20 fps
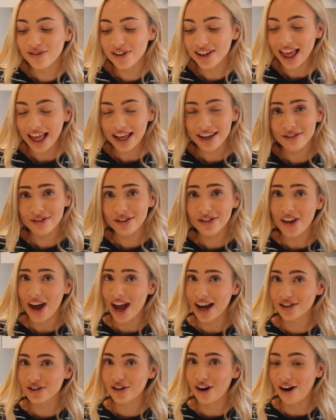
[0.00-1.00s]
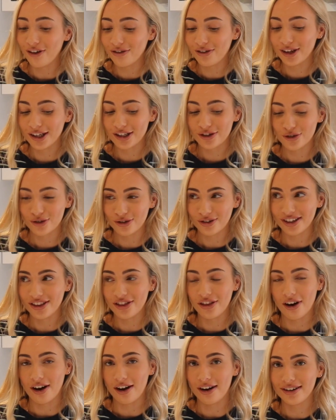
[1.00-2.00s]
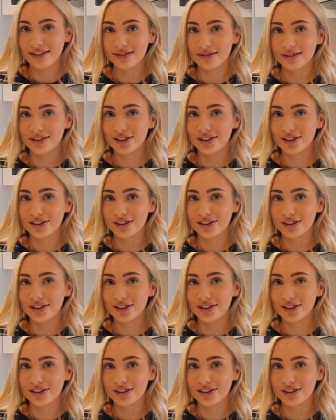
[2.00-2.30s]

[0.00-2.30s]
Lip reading: feel like if you liked coffee, it's good though.